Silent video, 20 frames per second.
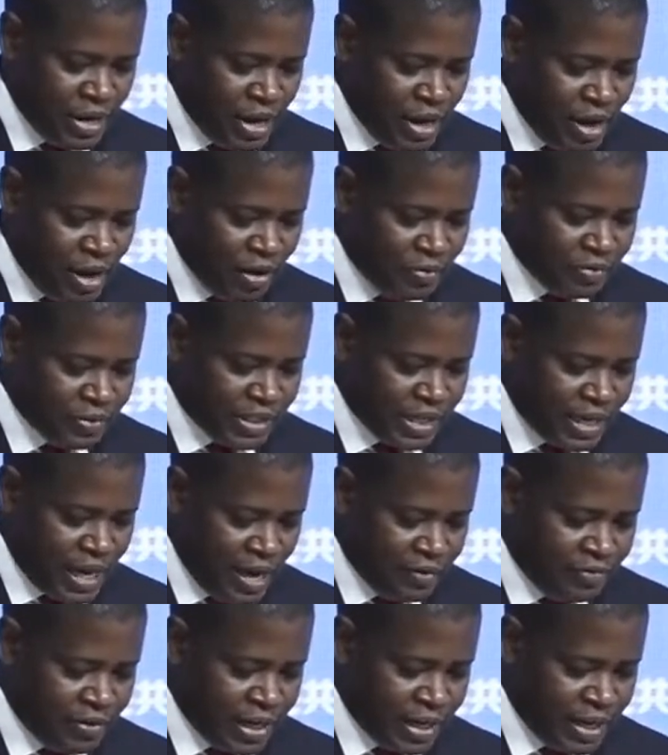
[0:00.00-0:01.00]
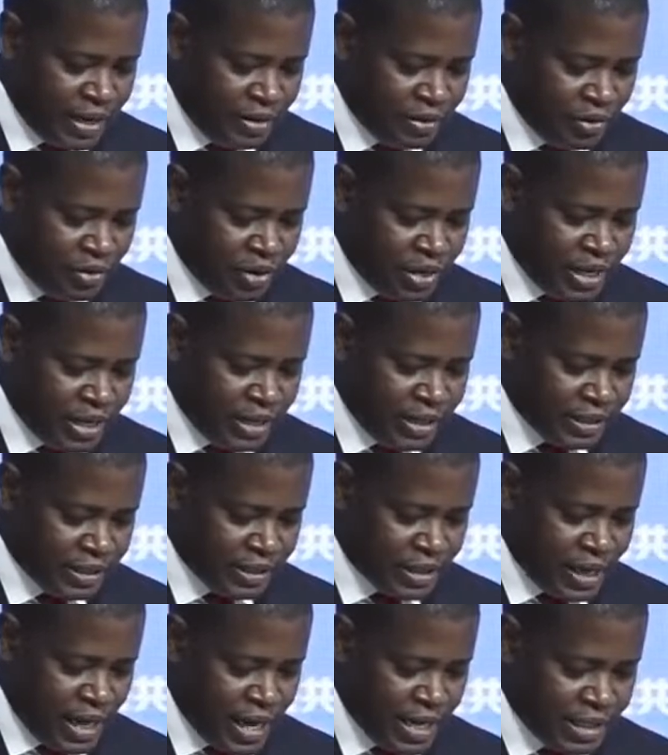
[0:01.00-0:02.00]
of the African Union's
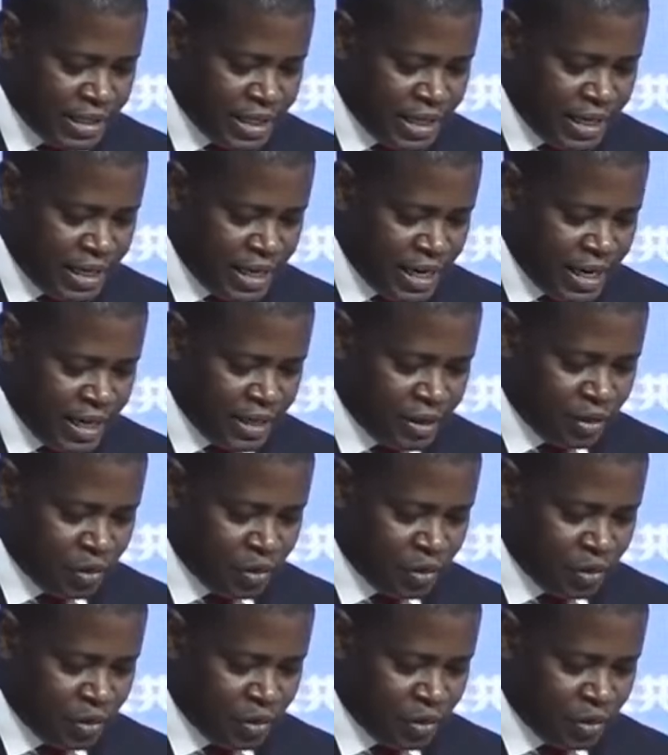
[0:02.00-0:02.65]
Agenda